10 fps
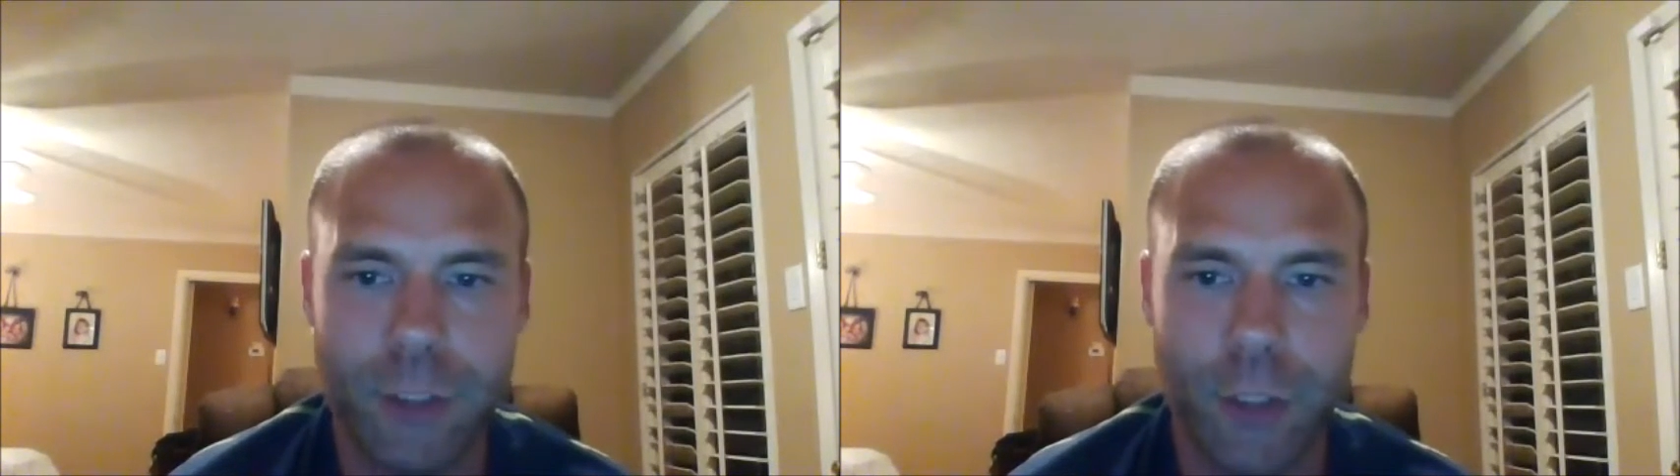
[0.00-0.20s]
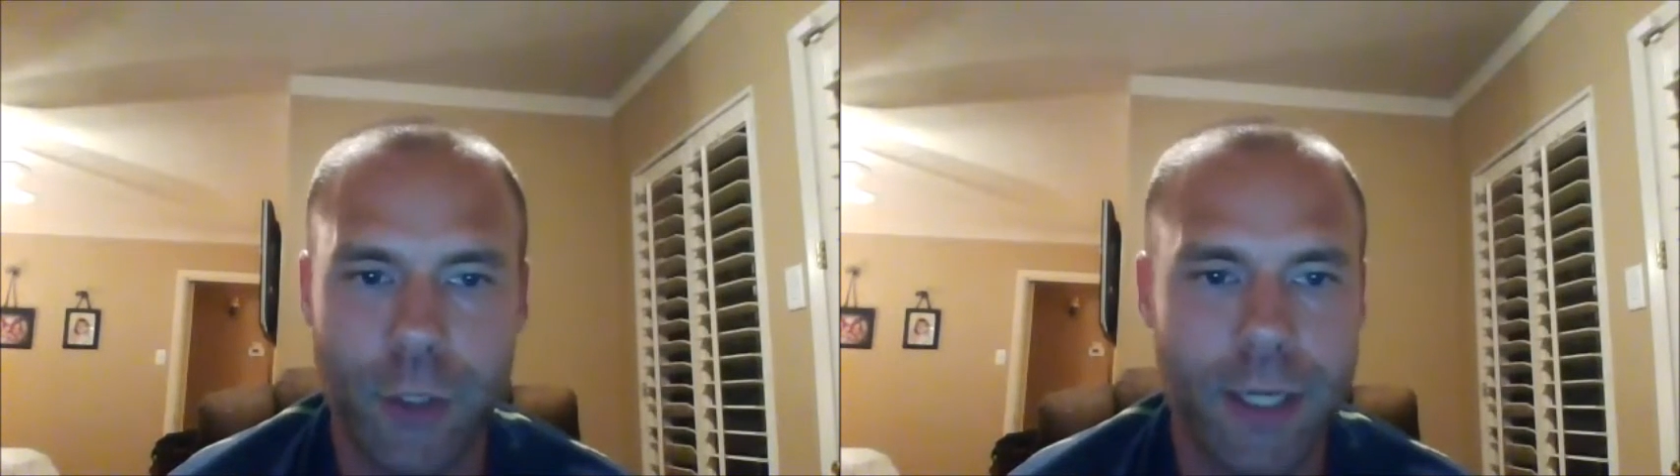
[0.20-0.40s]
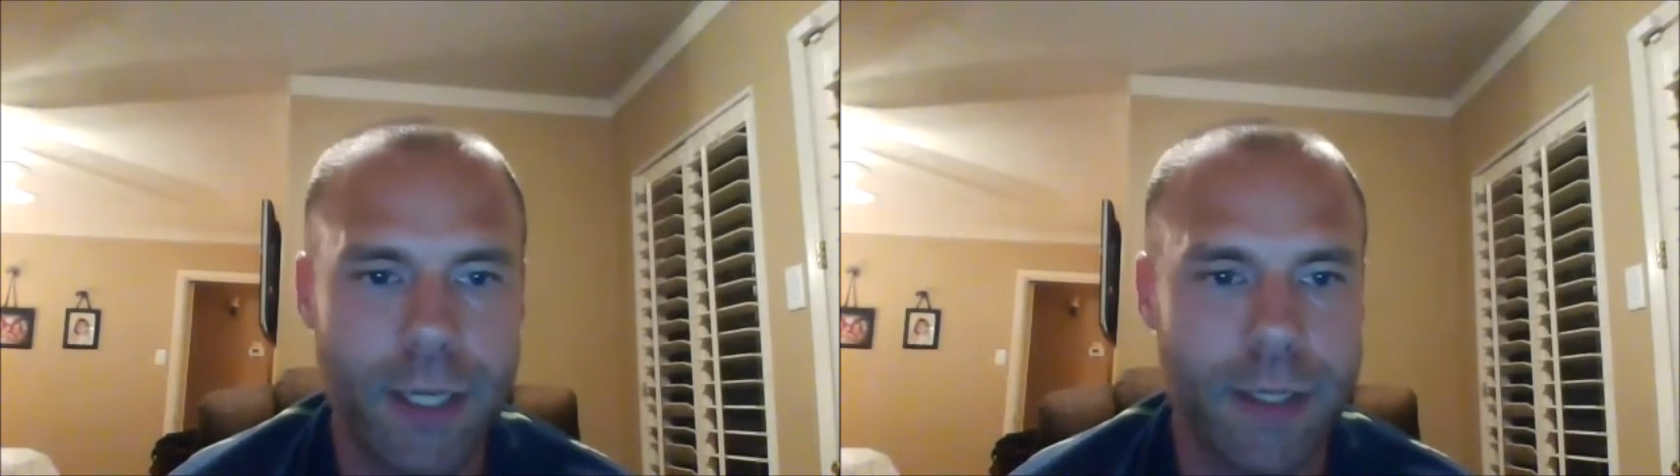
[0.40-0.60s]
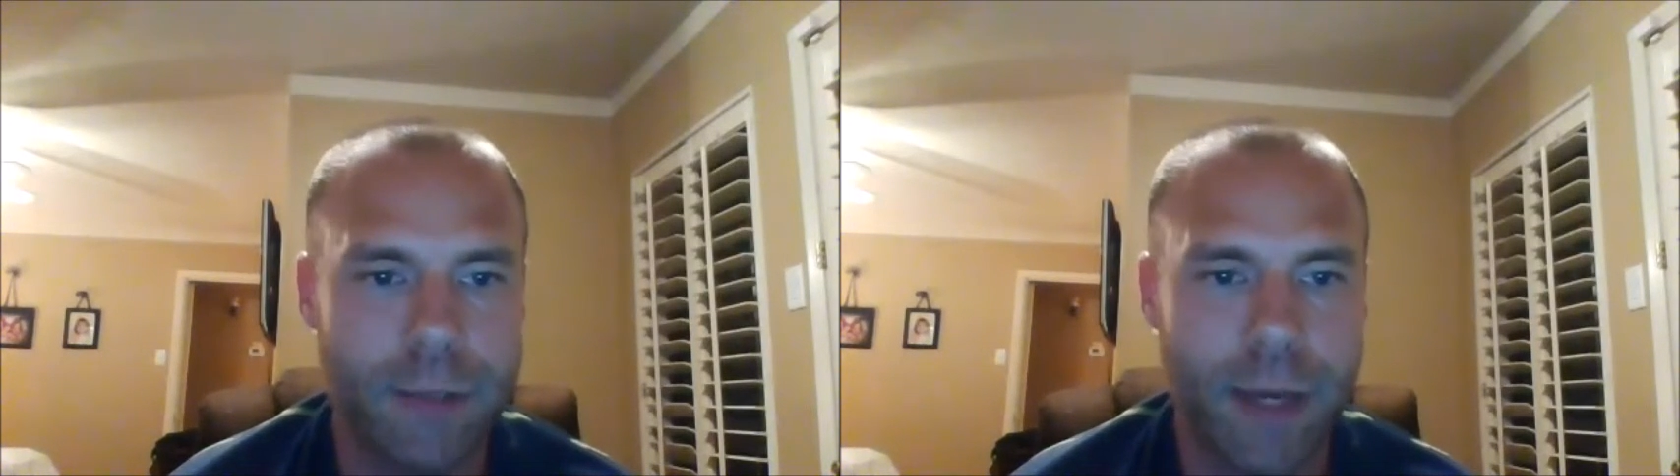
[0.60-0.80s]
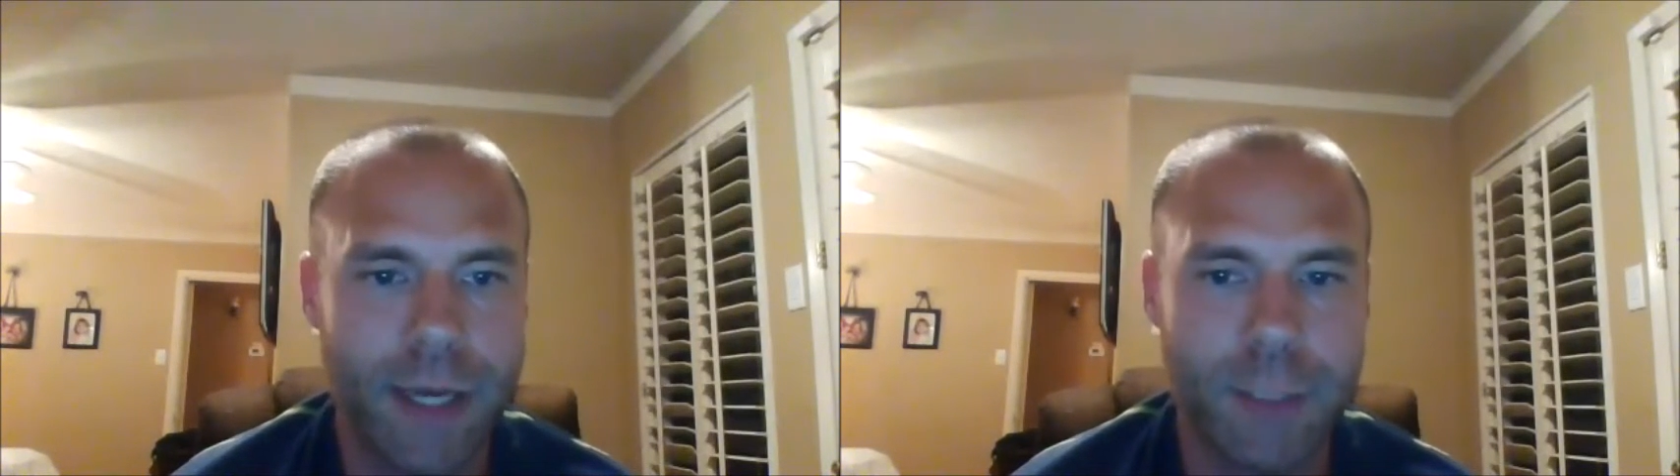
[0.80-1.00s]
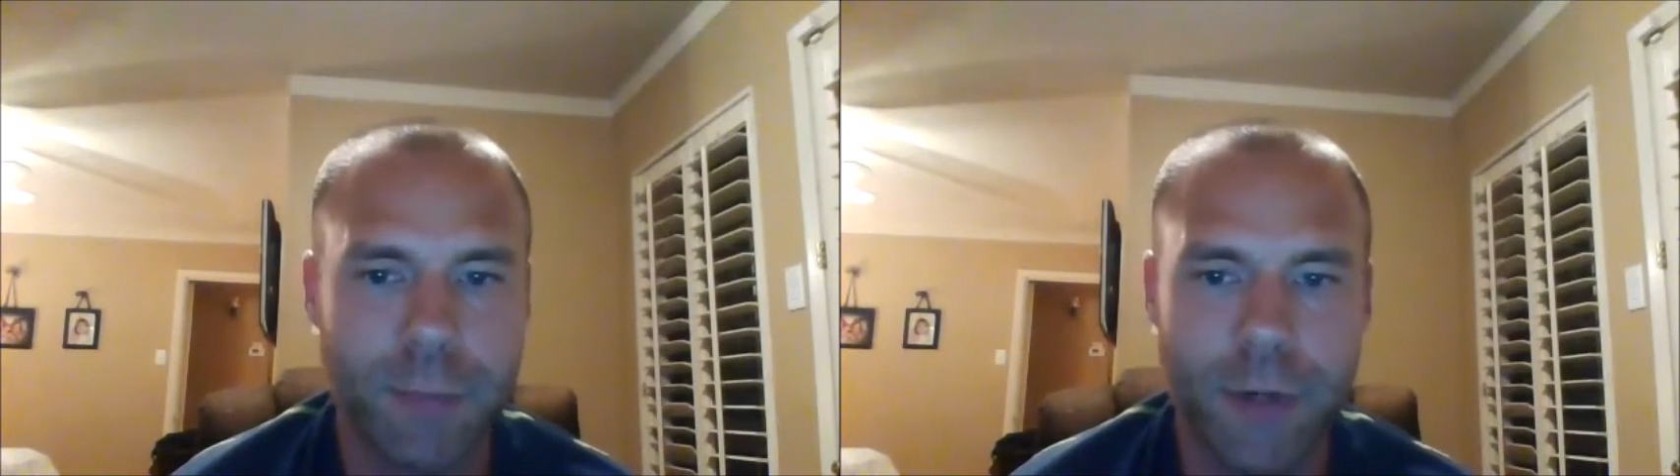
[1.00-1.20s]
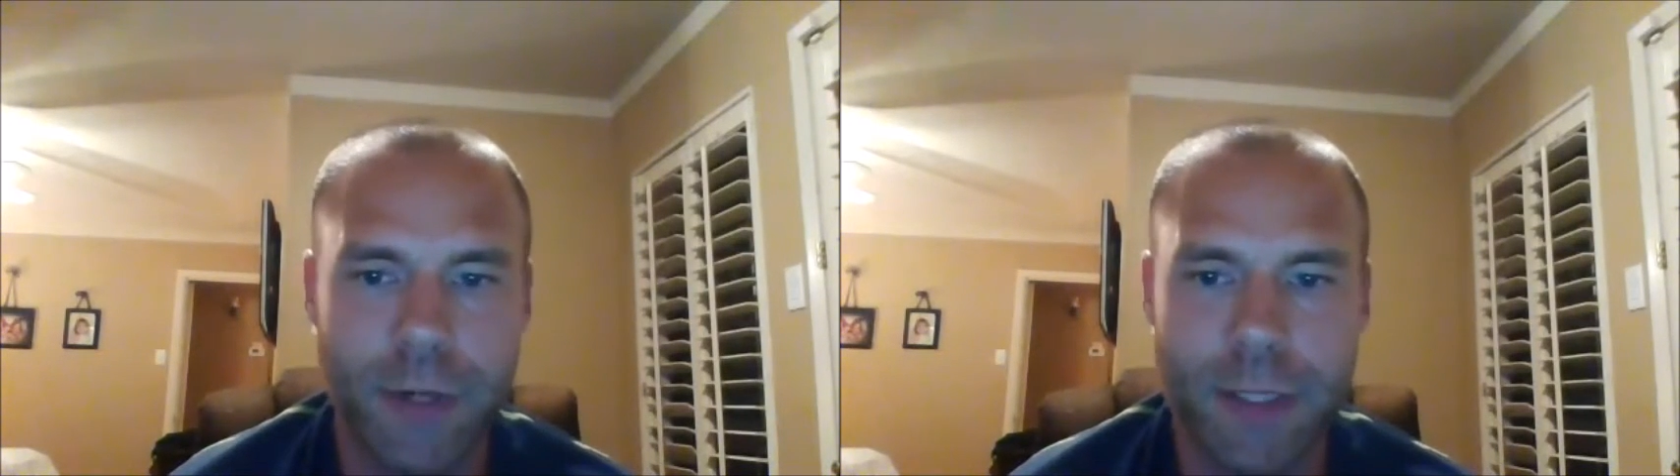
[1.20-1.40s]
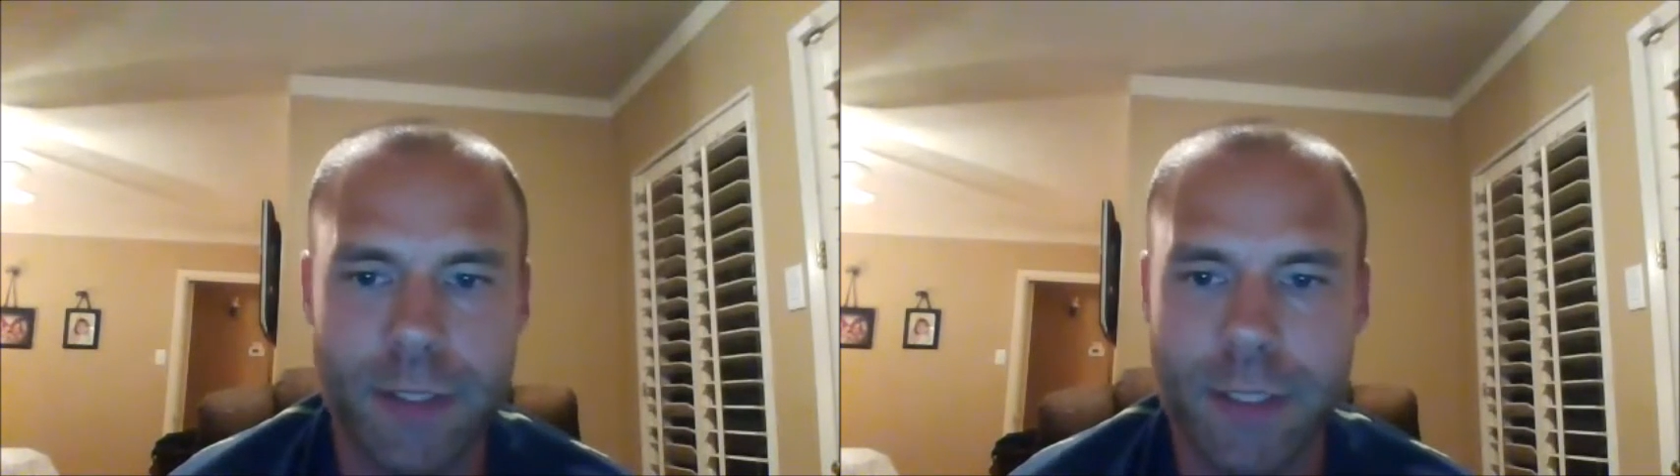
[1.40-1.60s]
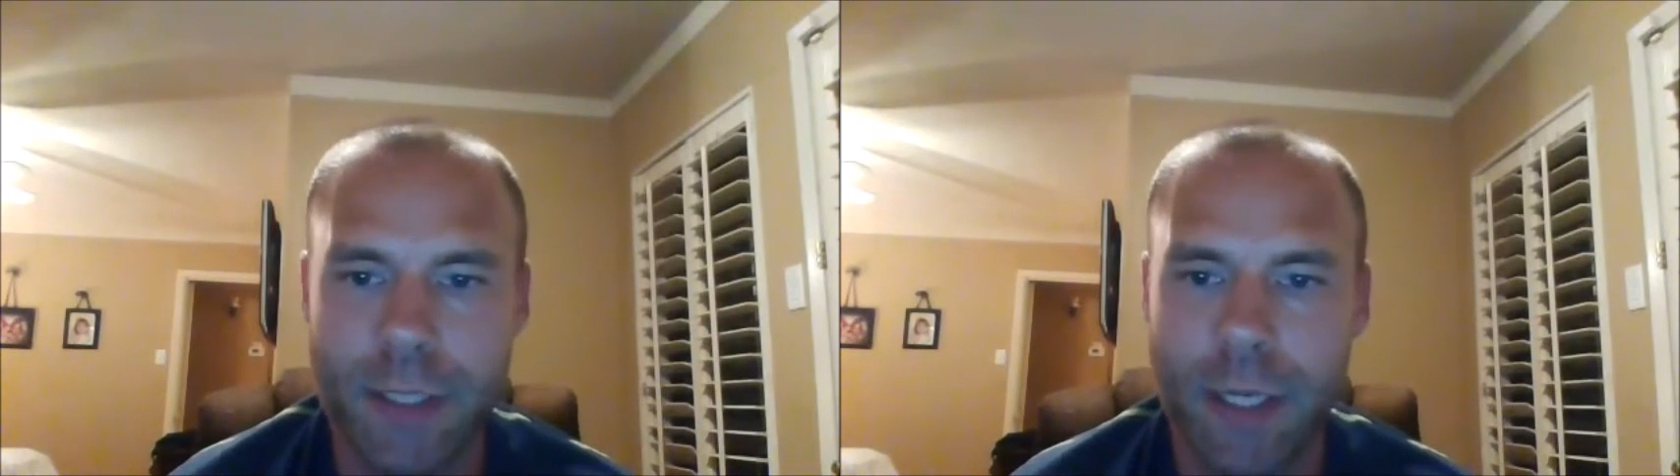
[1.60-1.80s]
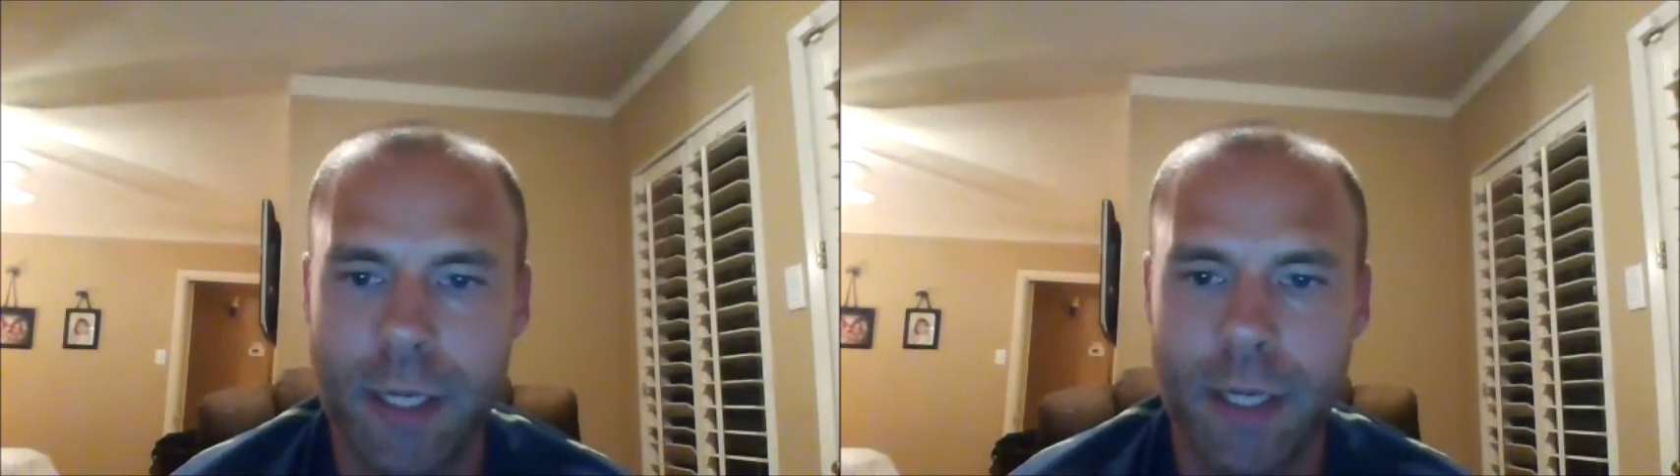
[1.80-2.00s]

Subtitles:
journey and my experience